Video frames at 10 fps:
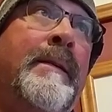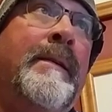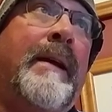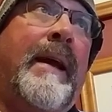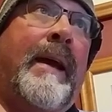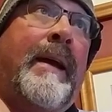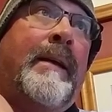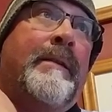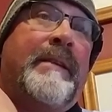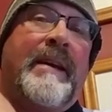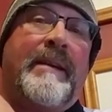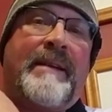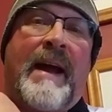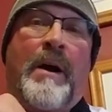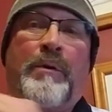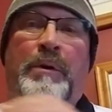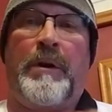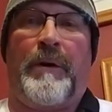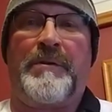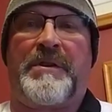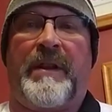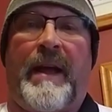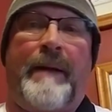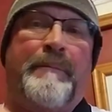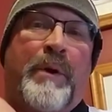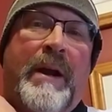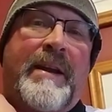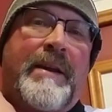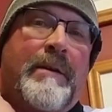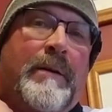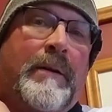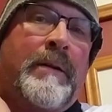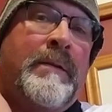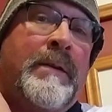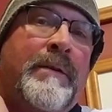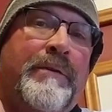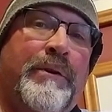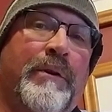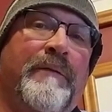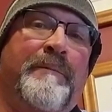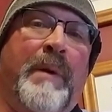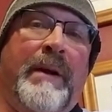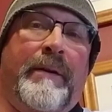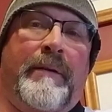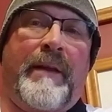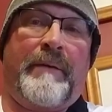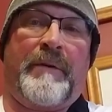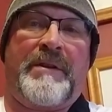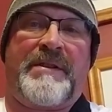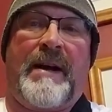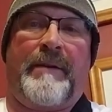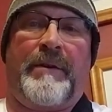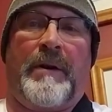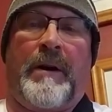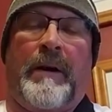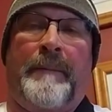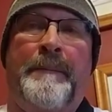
and get down close to that brachial nerve bundle that runs down your arm.